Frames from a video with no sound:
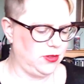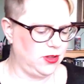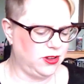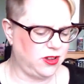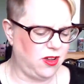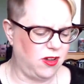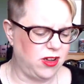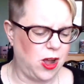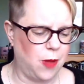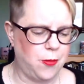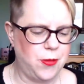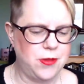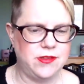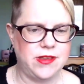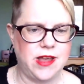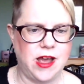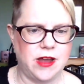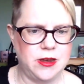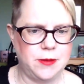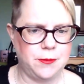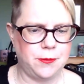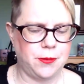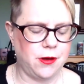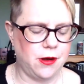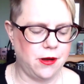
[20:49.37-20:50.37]
sort of going up and down
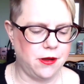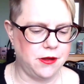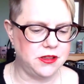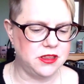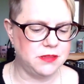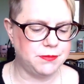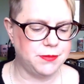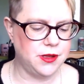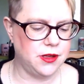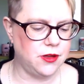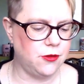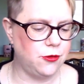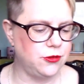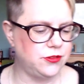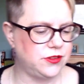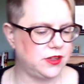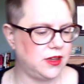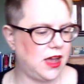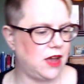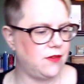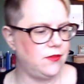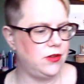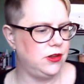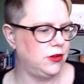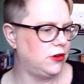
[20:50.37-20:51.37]
in price, but also
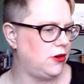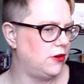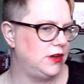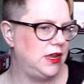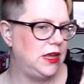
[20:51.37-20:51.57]
have a look on